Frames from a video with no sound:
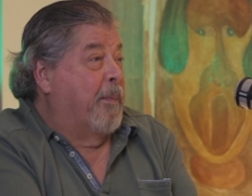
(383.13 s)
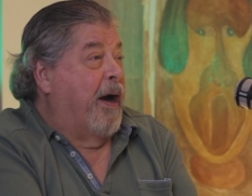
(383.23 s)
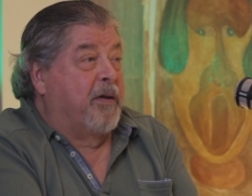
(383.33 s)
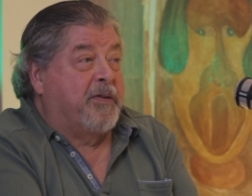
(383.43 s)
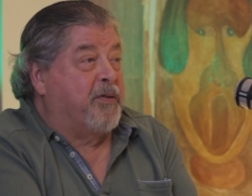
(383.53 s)

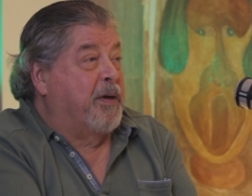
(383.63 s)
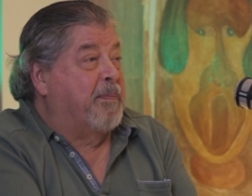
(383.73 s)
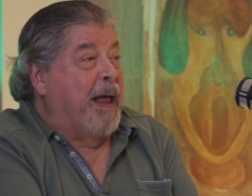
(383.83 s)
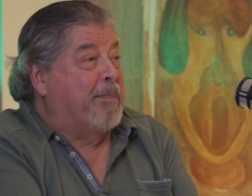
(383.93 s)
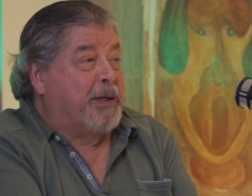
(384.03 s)
Wow. Meryl
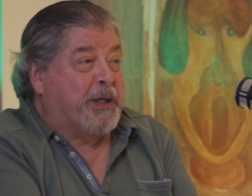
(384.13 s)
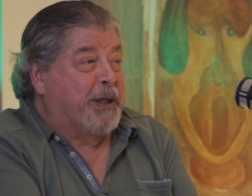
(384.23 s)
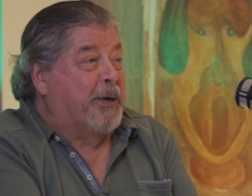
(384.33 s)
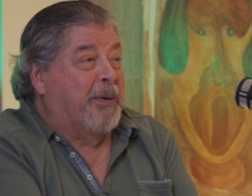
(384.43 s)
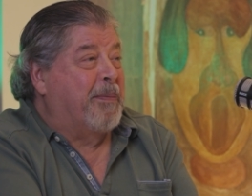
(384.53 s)
Streep, Al
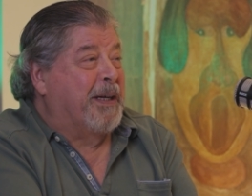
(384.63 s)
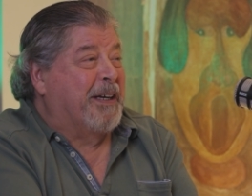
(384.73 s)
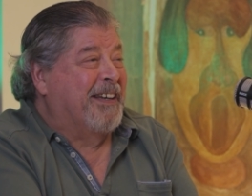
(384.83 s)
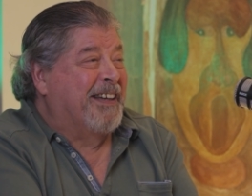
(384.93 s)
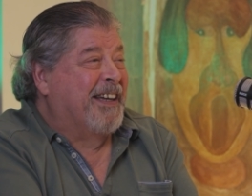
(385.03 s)
Pacino.
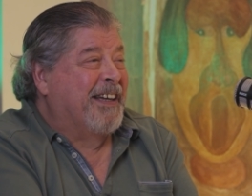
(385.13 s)
I mean,